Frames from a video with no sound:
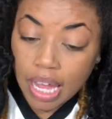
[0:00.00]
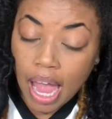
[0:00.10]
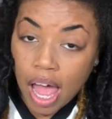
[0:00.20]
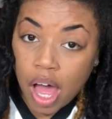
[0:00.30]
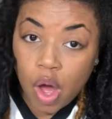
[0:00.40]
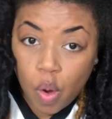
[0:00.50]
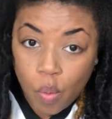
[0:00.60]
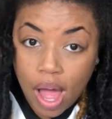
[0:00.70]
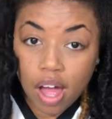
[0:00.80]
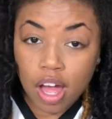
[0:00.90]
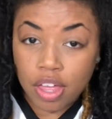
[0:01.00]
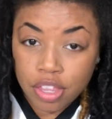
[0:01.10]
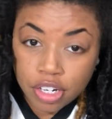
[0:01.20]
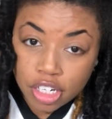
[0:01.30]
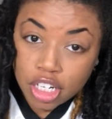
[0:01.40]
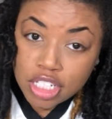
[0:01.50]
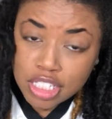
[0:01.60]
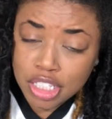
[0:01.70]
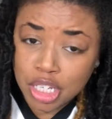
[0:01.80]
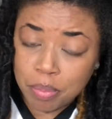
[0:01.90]
out while others
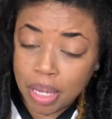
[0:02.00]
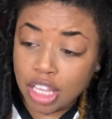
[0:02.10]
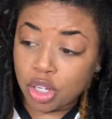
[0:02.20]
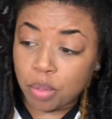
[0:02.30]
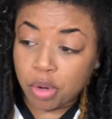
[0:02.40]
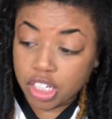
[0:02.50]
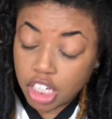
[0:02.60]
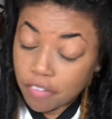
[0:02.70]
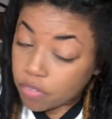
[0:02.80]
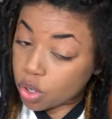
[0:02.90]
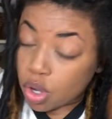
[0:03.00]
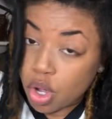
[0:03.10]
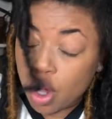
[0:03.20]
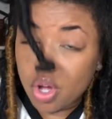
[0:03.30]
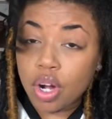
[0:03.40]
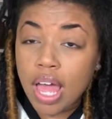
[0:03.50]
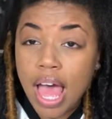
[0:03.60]
could be a little more difficult.